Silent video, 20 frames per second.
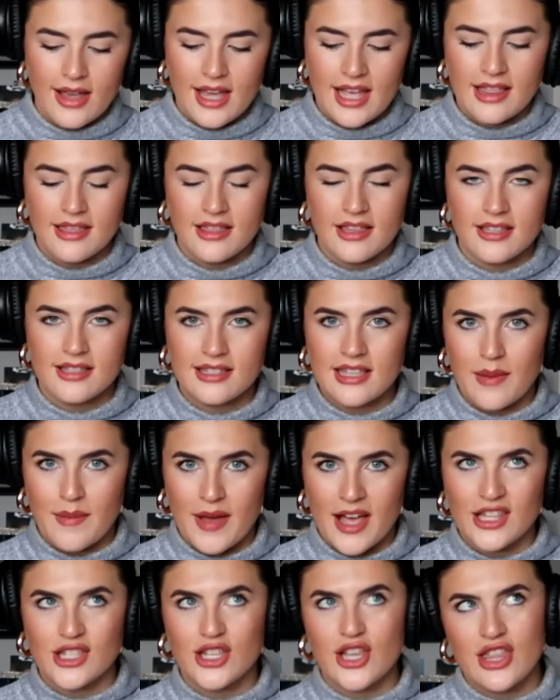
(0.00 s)
in
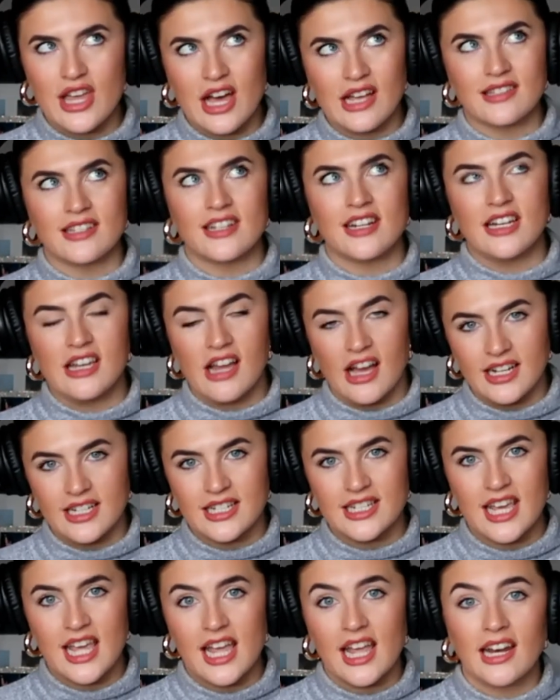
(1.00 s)
summer
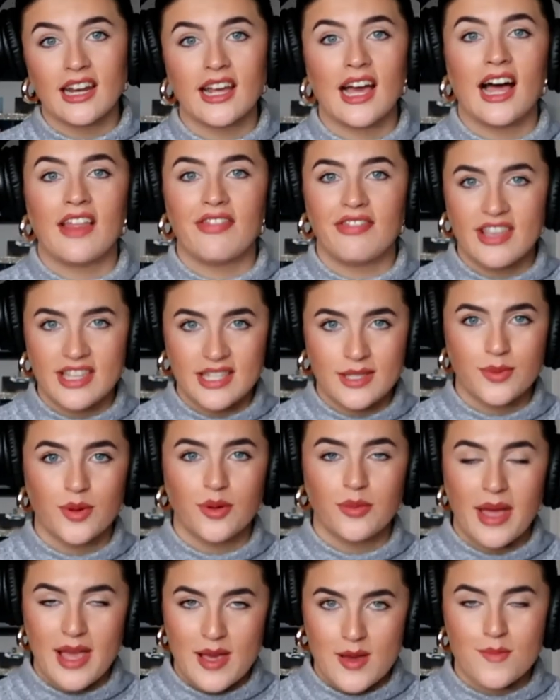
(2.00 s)
2019. And this
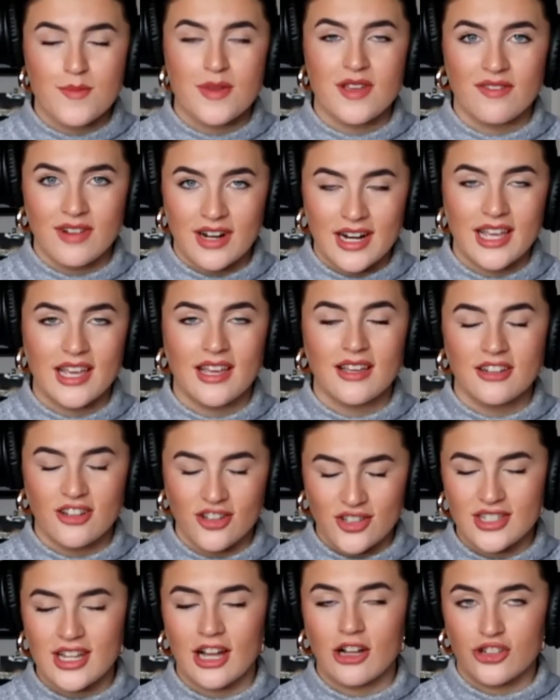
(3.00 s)
will make me really
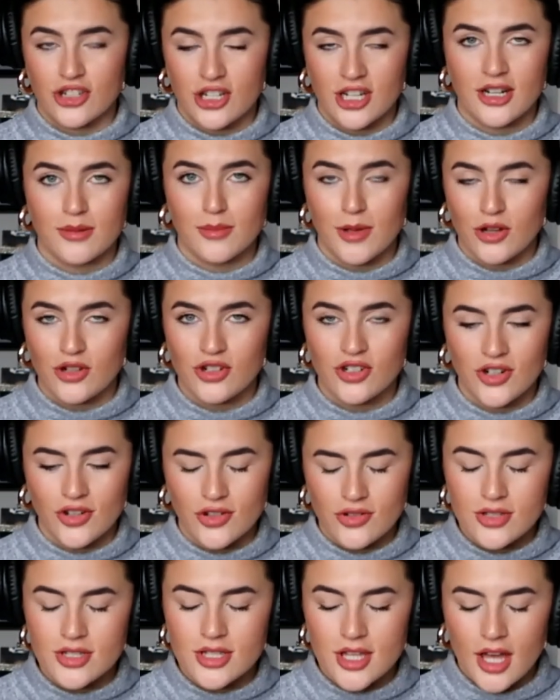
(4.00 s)
nostalgic and
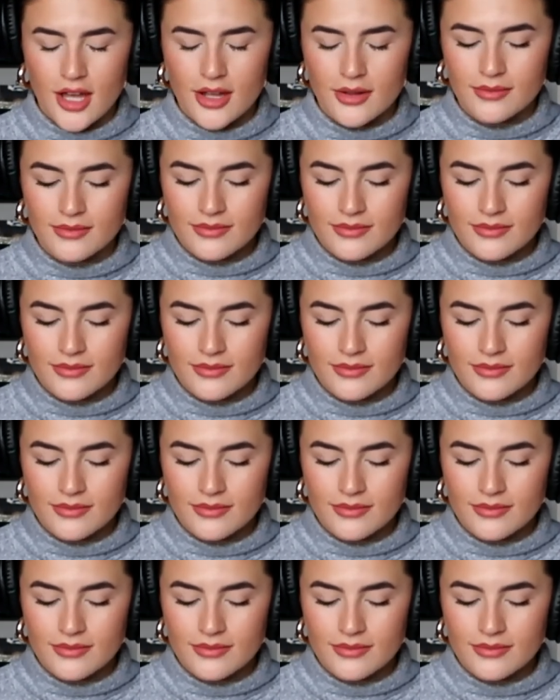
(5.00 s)
emotional. So